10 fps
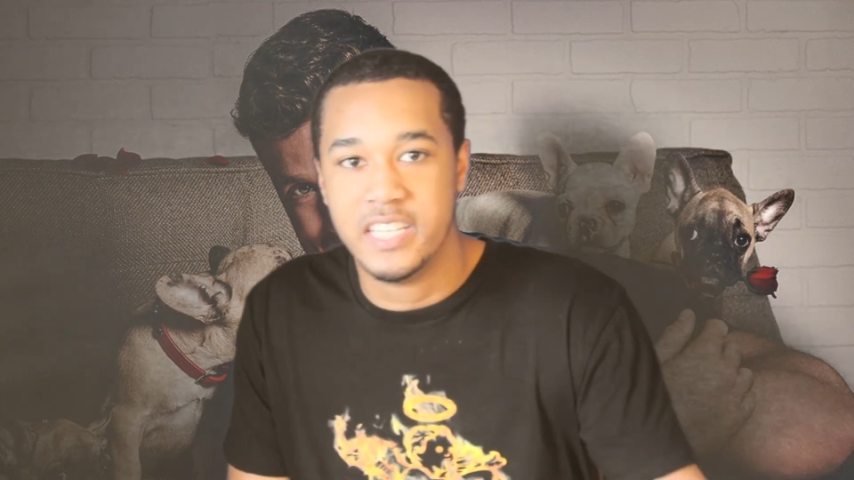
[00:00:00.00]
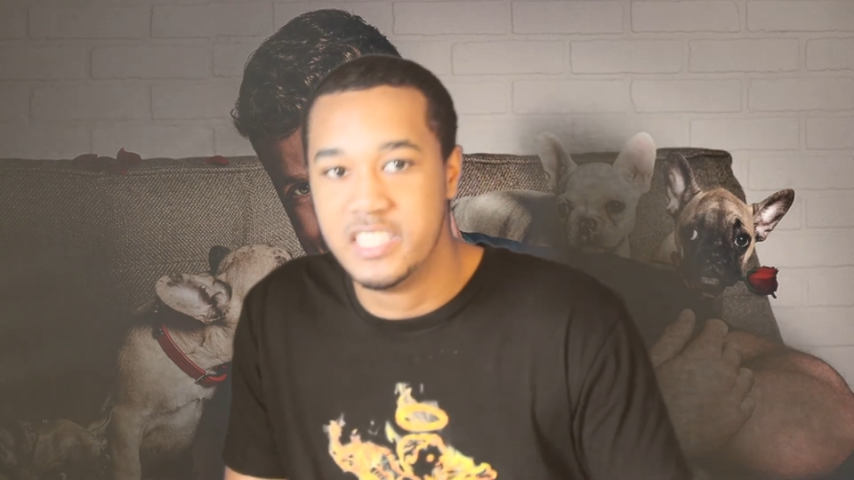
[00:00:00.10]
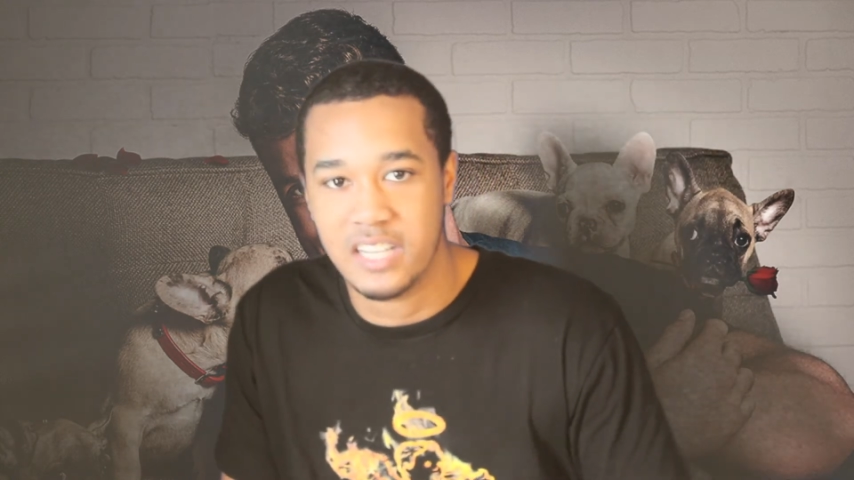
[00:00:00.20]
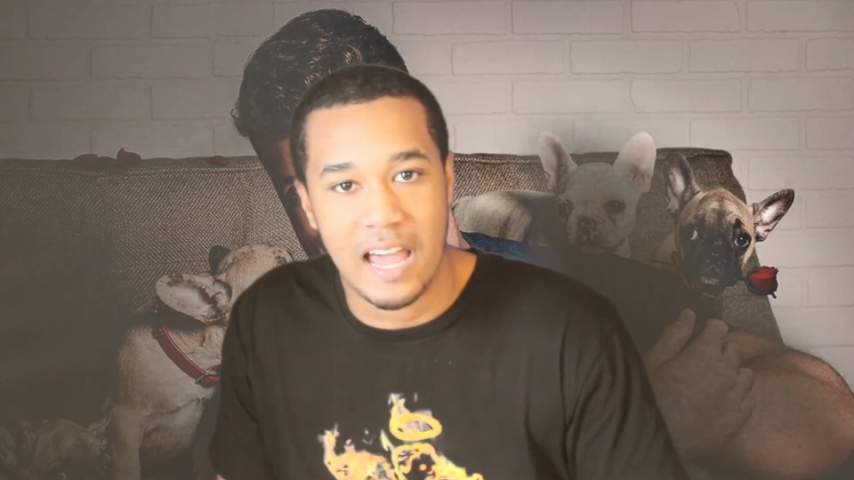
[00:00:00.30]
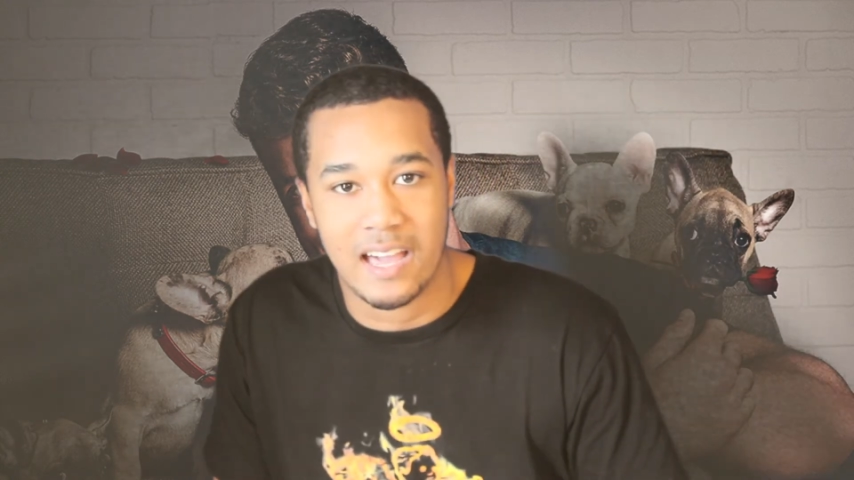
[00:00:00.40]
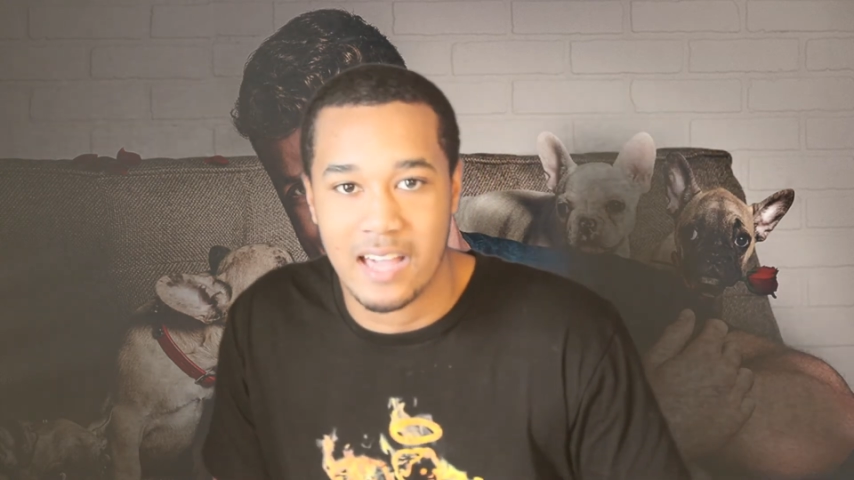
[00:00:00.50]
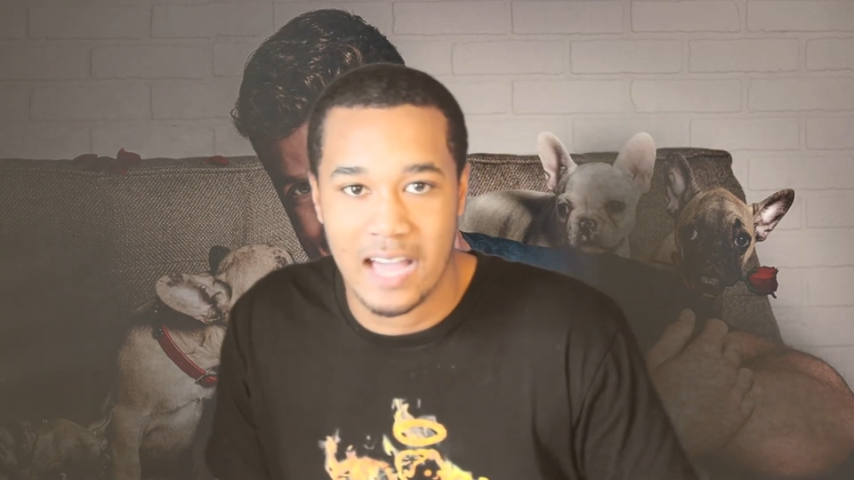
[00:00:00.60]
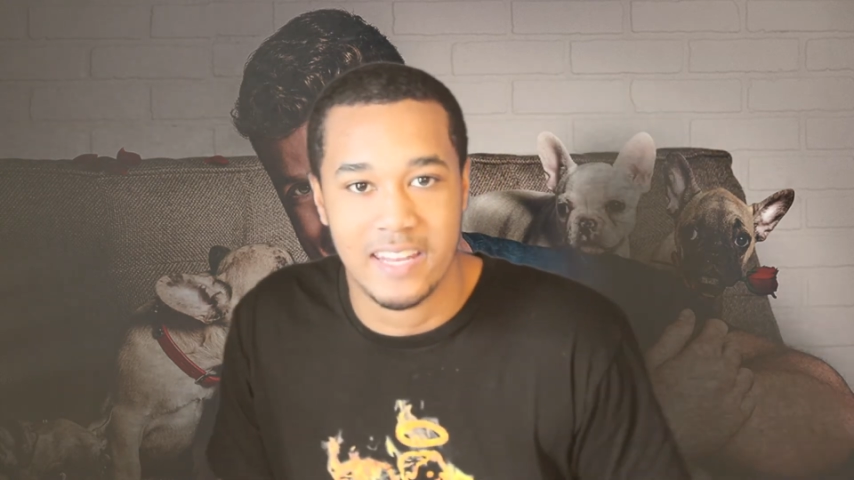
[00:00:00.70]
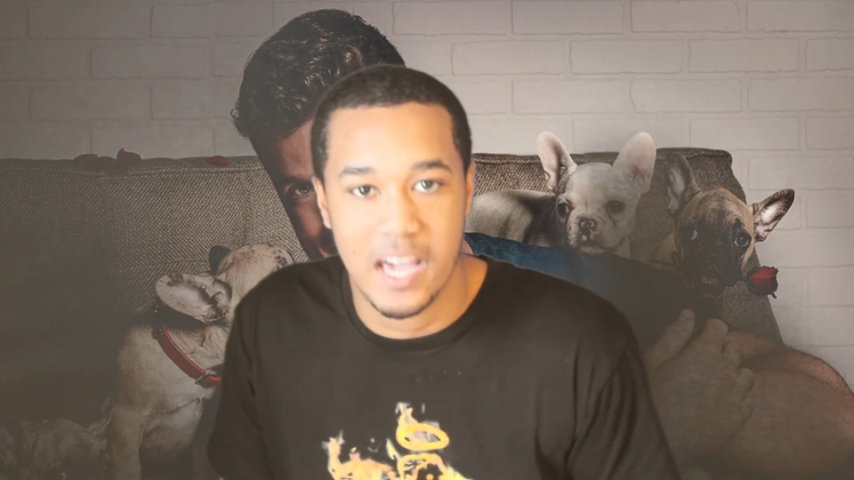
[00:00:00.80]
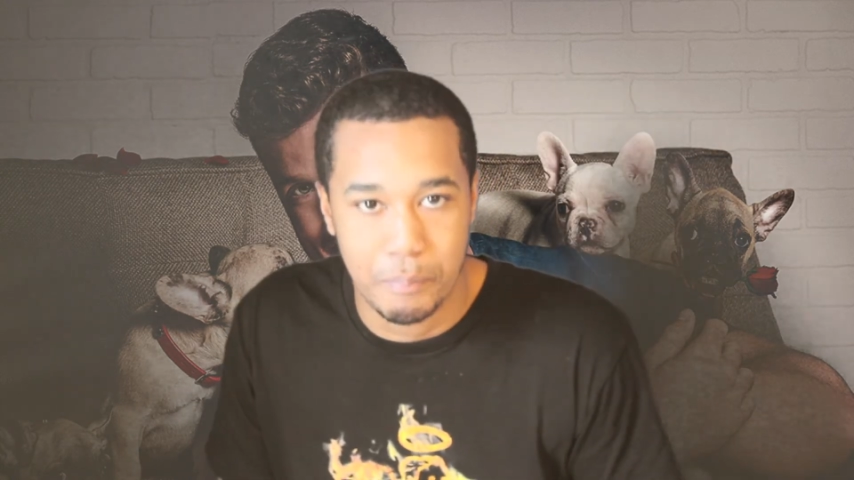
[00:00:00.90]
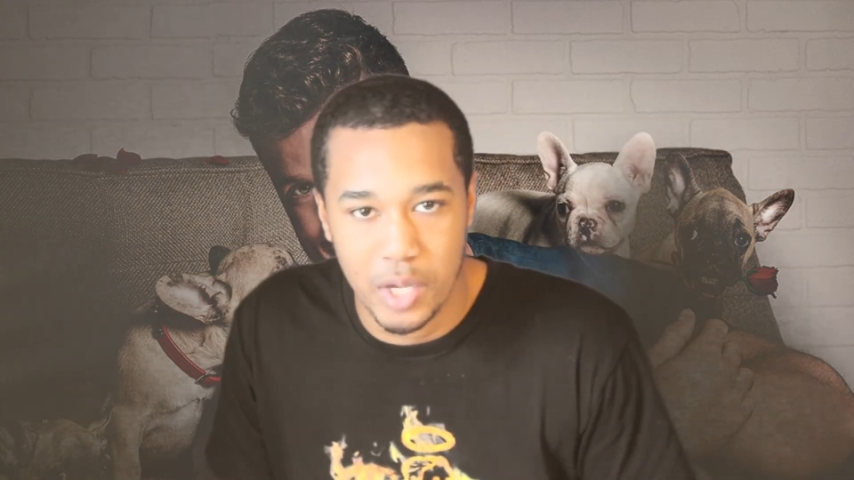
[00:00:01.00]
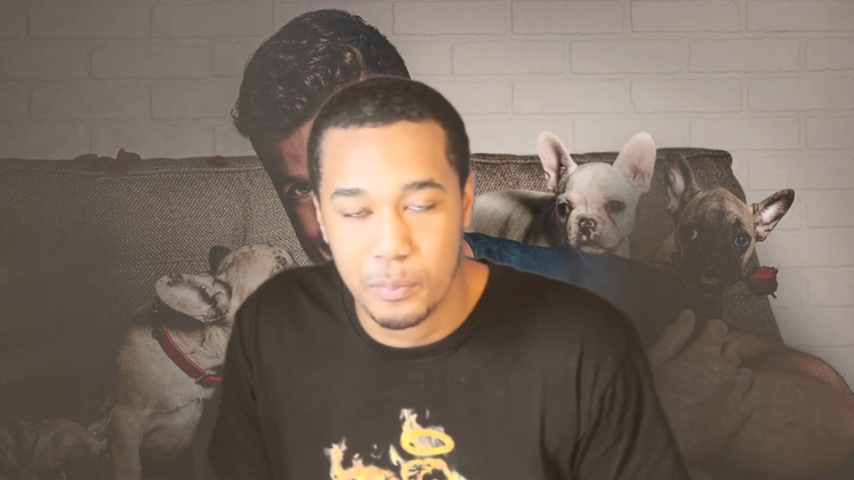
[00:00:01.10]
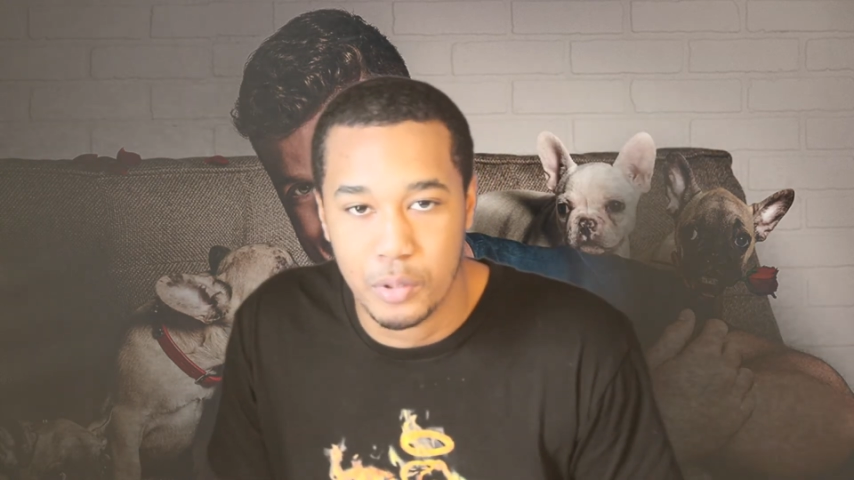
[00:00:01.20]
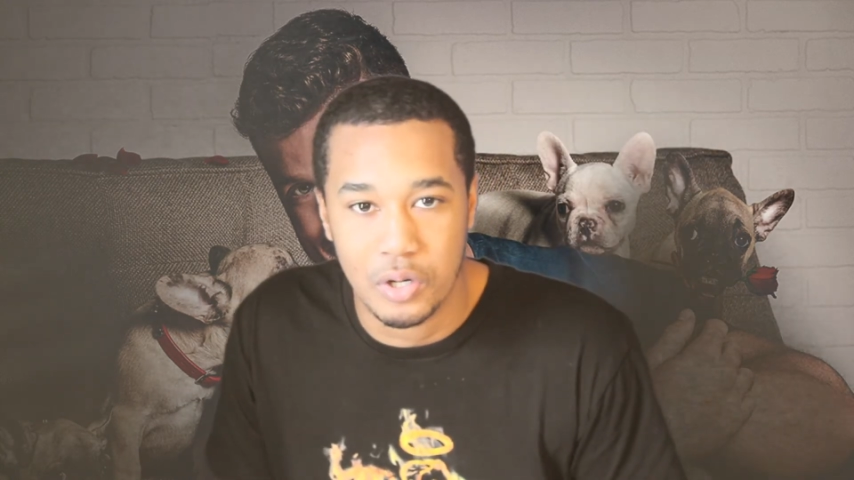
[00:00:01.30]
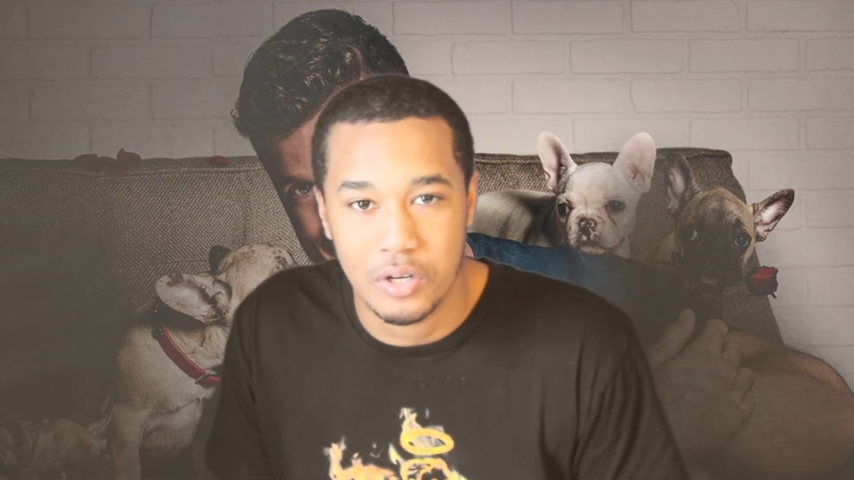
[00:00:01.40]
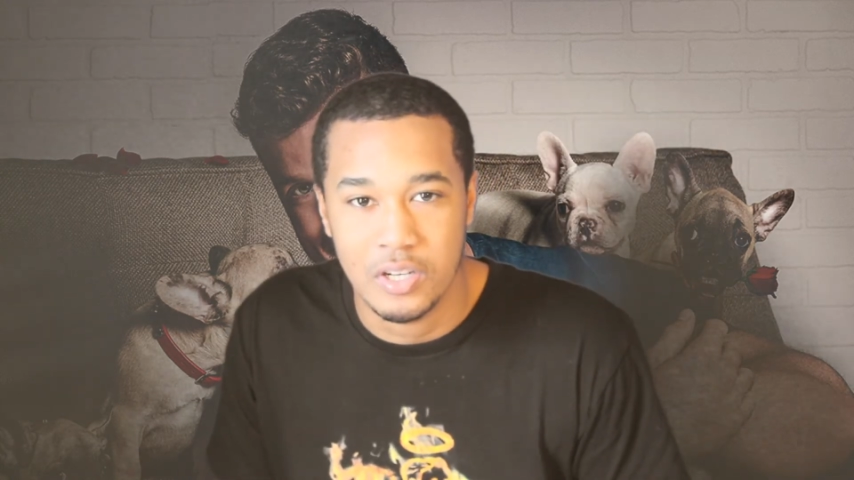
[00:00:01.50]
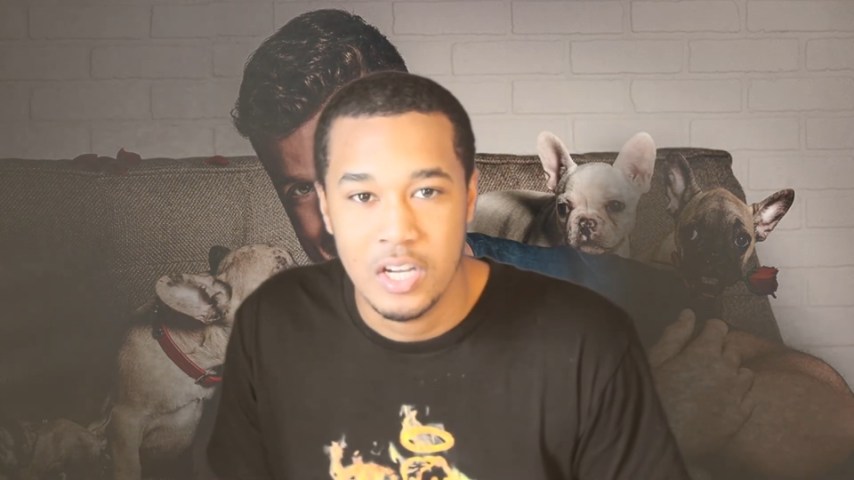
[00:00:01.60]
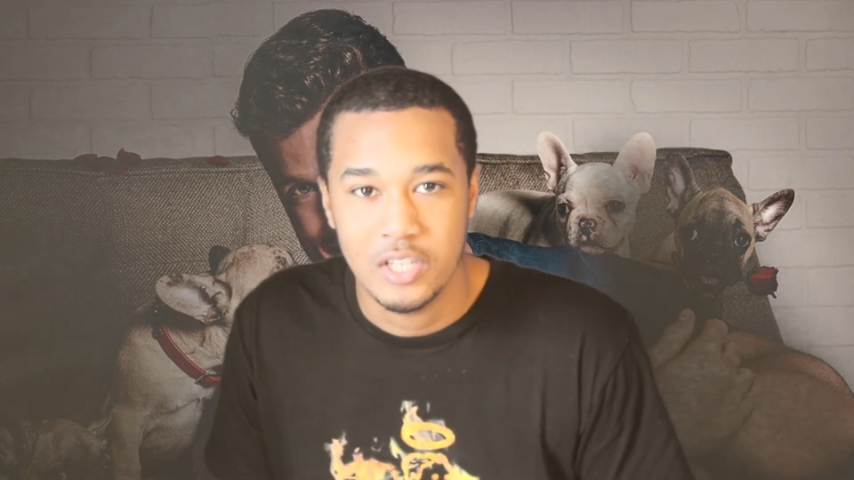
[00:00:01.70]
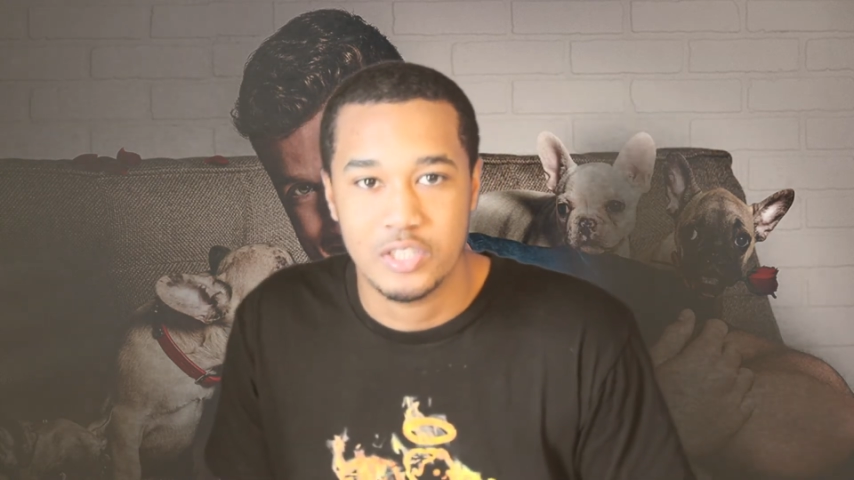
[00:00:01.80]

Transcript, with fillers: eat you like a goddamn pit bull.